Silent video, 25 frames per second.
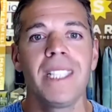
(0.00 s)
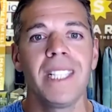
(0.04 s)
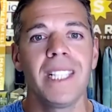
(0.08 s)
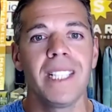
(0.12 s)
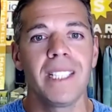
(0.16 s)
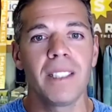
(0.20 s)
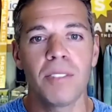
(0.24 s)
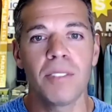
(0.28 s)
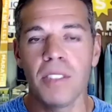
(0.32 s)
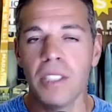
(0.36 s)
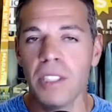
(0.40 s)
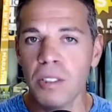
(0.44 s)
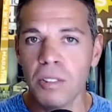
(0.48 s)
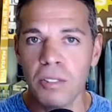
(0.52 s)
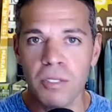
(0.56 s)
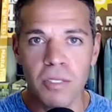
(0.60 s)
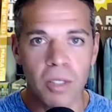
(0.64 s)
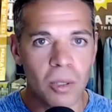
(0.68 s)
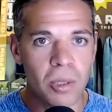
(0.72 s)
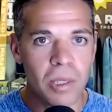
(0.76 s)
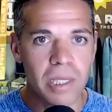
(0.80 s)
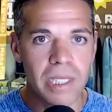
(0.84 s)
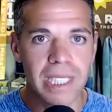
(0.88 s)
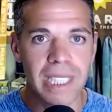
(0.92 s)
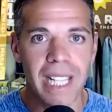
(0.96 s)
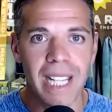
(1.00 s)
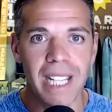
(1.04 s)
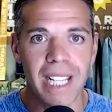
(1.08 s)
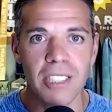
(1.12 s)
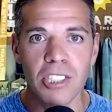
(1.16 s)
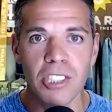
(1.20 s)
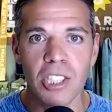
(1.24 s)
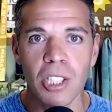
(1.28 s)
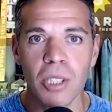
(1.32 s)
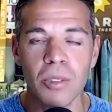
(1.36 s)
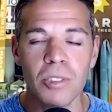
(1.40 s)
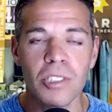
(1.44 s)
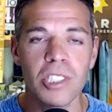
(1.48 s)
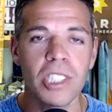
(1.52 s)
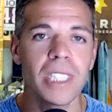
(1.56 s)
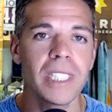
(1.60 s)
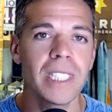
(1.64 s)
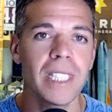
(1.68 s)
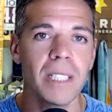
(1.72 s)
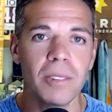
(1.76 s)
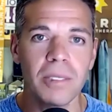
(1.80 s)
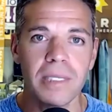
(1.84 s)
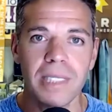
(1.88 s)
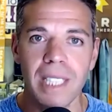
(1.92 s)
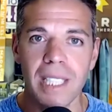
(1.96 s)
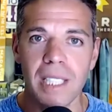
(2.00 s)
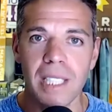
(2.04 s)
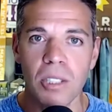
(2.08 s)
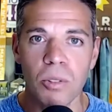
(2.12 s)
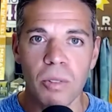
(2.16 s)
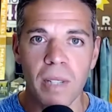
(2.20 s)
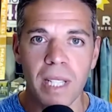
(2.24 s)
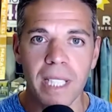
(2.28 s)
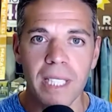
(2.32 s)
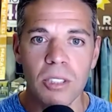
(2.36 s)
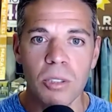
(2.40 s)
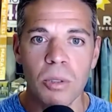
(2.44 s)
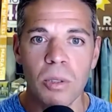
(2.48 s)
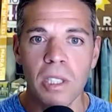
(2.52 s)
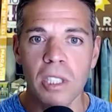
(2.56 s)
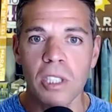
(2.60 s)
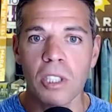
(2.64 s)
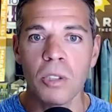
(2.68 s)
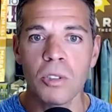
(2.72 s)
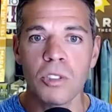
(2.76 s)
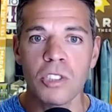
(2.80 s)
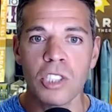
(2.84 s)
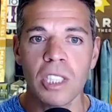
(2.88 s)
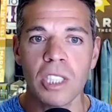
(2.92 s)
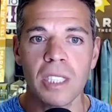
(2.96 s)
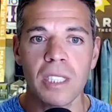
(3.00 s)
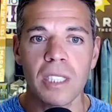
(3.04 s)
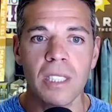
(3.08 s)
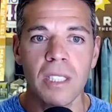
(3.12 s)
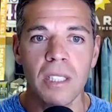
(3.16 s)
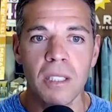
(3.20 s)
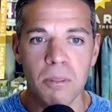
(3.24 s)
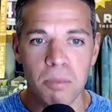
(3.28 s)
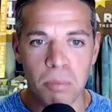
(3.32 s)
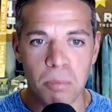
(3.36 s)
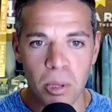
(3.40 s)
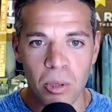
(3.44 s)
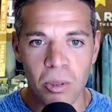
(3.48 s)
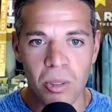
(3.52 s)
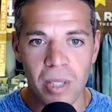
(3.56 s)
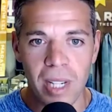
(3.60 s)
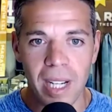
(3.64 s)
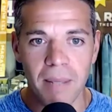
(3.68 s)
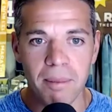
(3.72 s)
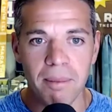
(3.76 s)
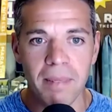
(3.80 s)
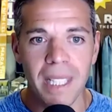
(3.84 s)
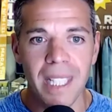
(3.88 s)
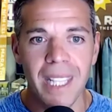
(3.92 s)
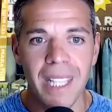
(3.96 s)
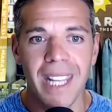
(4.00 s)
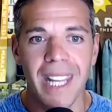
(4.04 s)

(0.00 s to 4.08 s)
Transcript: And if you do /coaching, that will take you right to our coaching program.